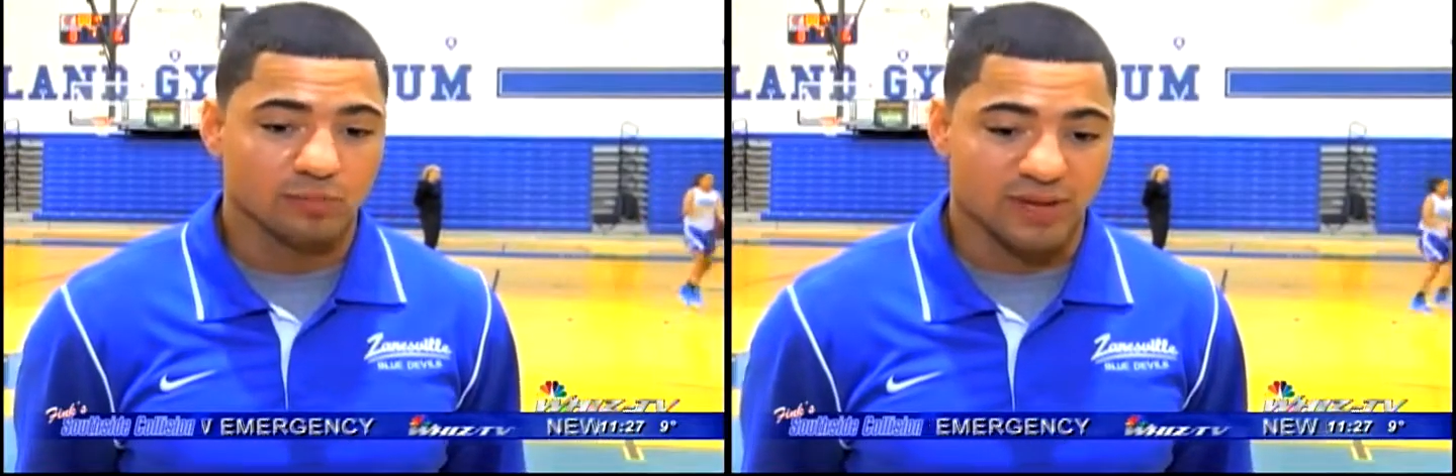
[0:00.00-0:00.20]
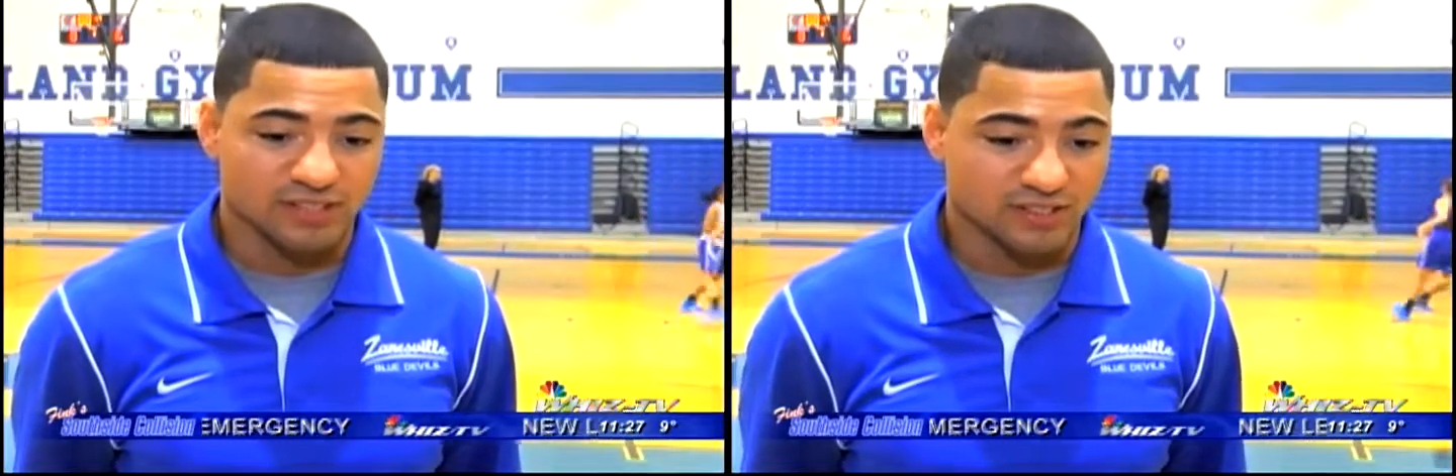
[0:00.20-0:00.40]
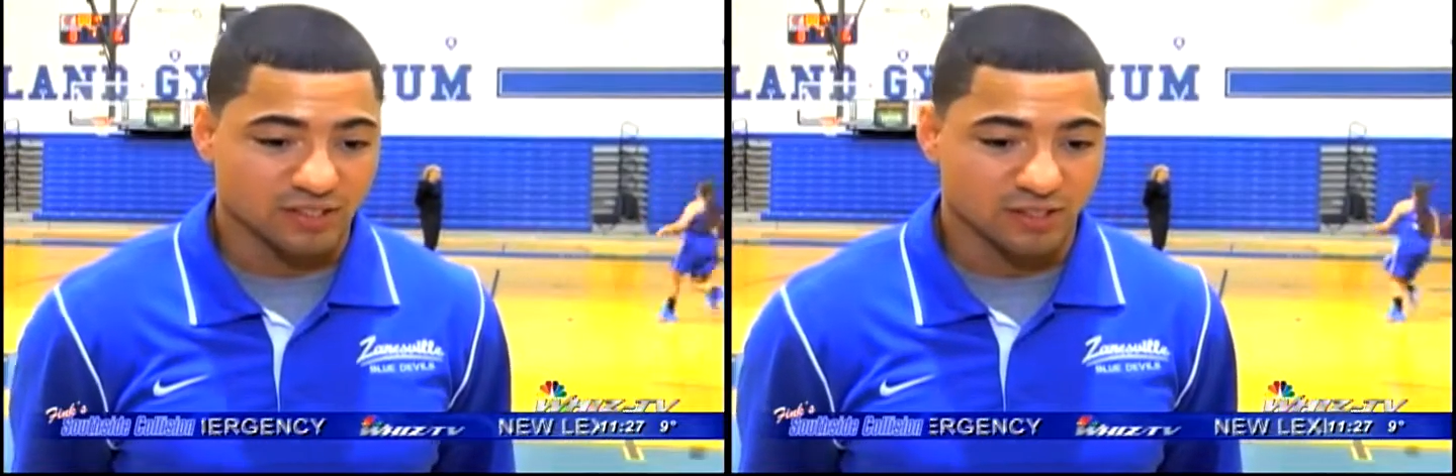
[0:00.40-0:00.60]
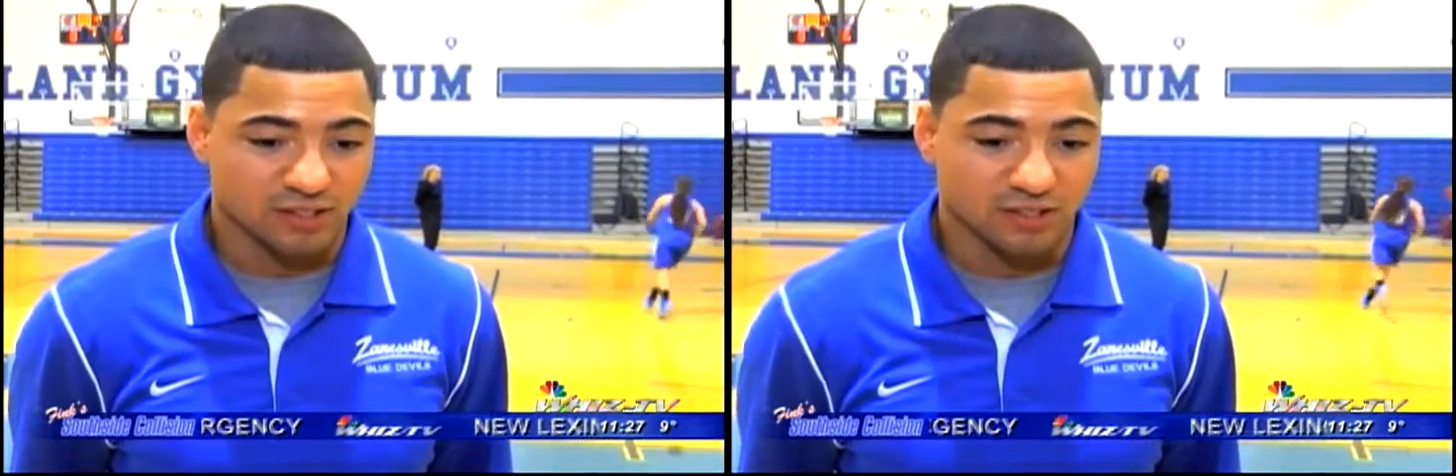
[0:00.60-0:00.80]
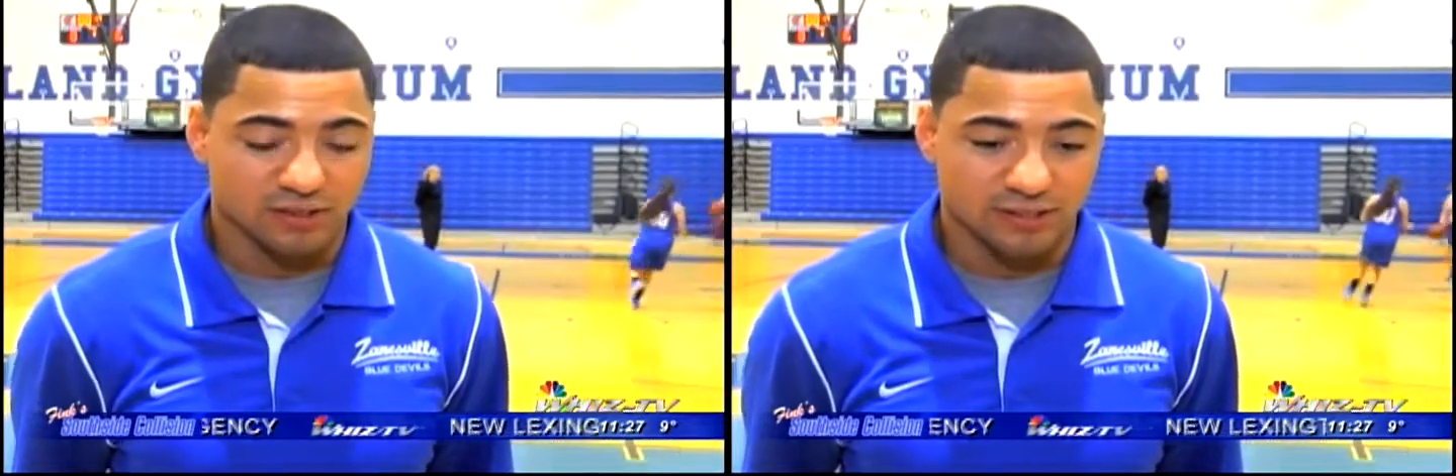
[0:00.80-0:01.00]
New
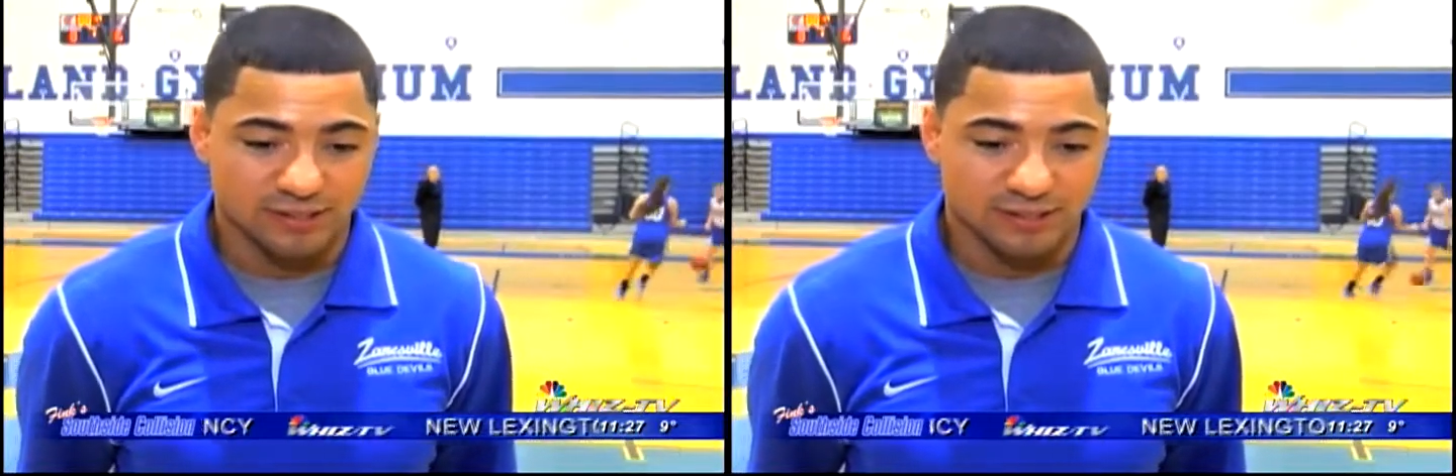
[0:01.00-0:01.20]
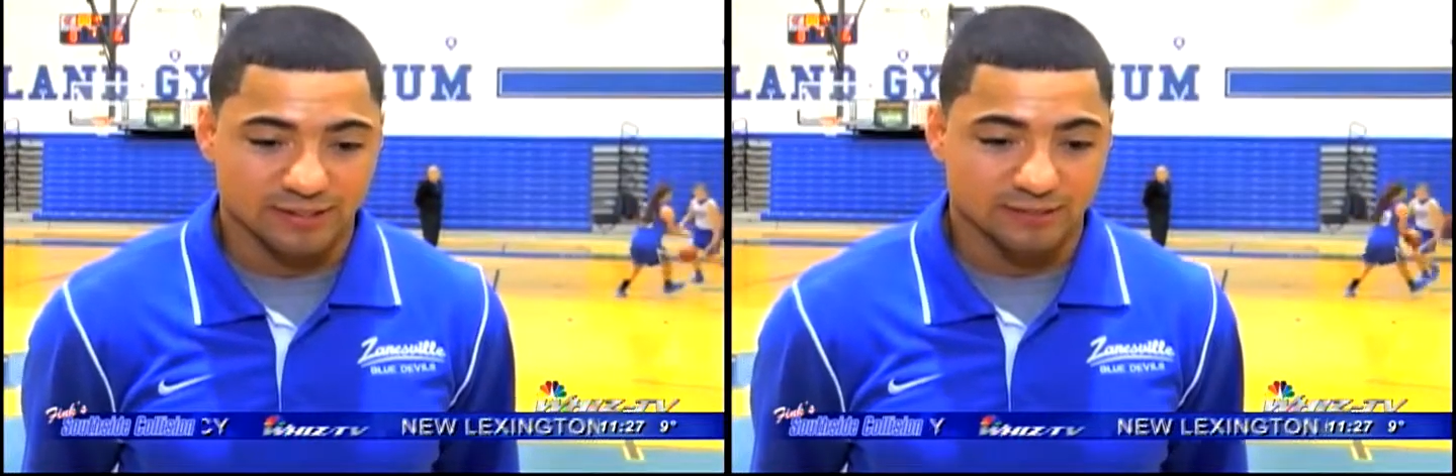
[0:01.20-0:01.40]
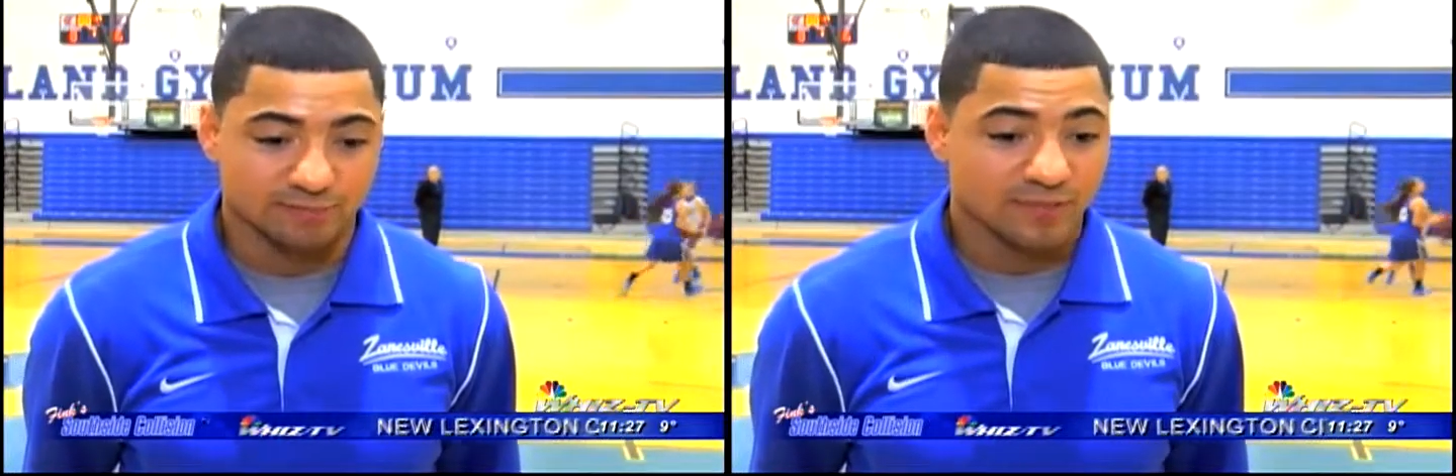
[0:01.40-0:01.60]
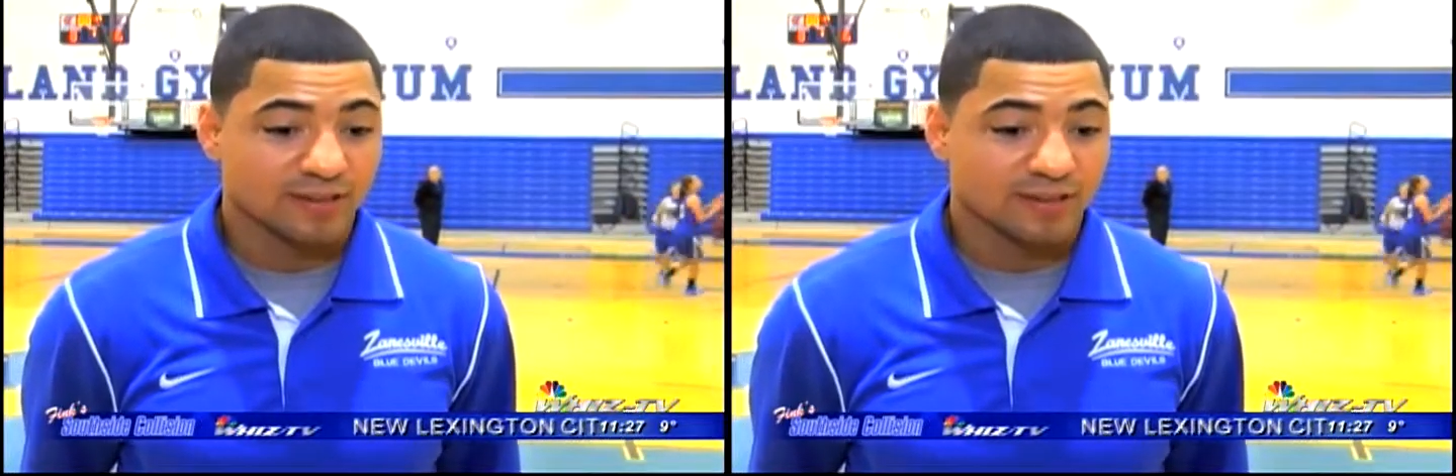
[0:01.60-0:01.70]
Mexico,